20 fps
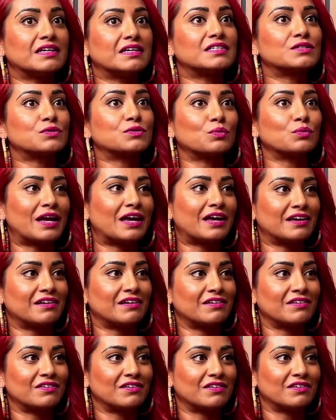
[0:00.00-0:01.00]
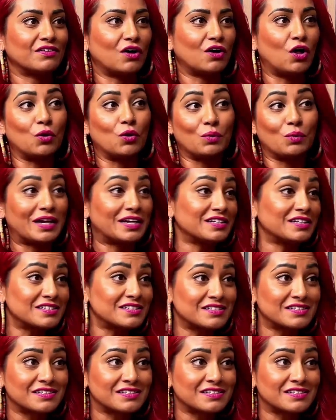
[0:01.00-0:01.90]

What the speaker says: way always.